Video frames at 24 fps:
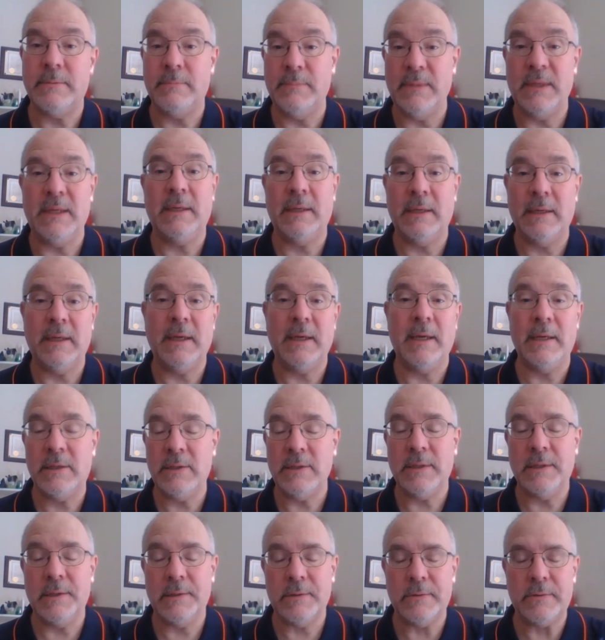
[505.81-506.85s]
being
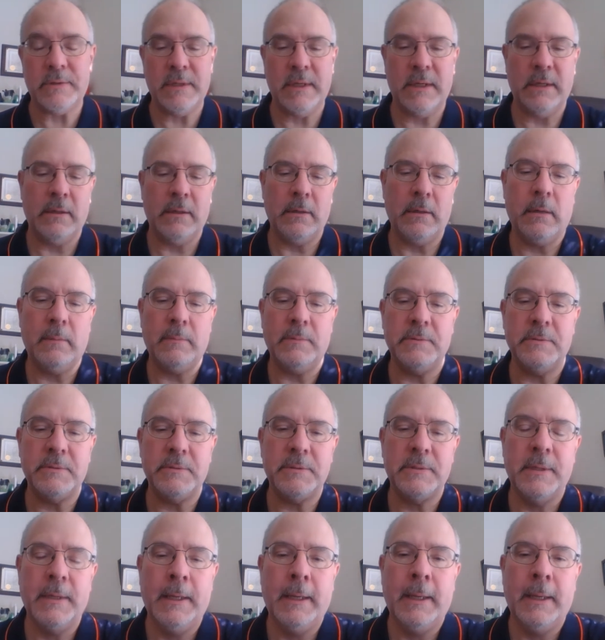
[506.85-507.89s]
engaged in interstate commerce.